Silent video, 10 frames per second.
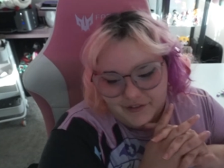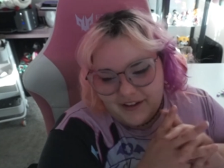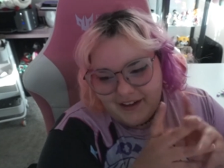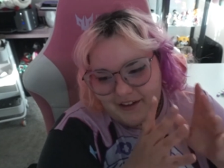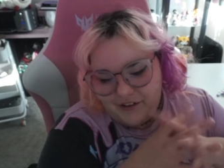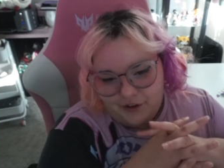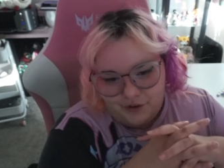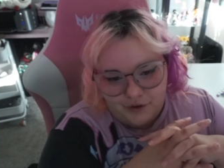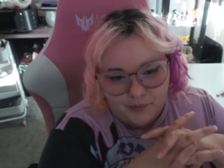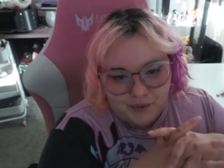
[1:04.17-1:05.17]
with like
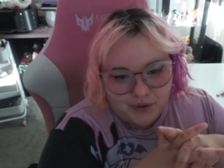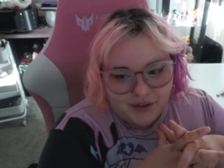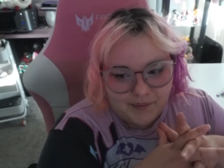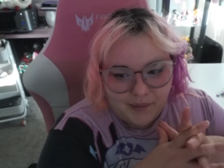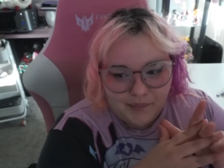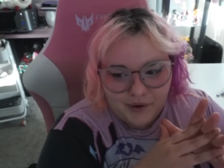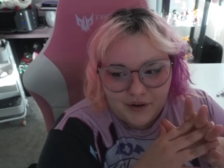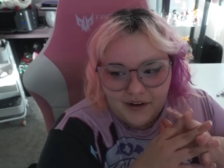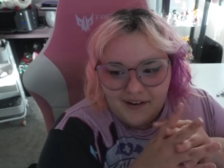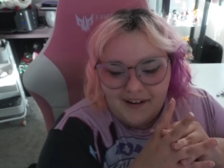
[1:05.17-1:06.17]
another community member.